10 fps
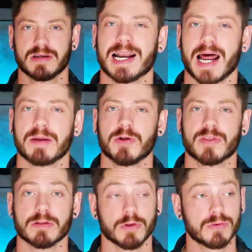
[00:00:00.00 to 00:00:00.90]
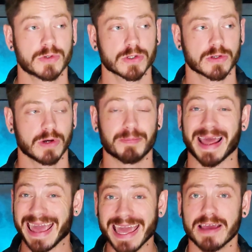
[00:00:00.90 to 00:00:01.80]
an animal that looks and
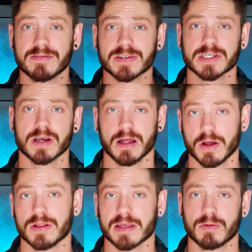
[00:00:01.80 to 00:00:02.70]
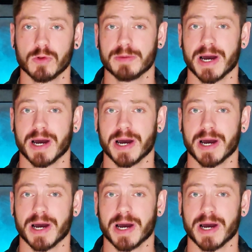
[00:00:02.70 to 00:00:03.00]
behaves a lot like the woolly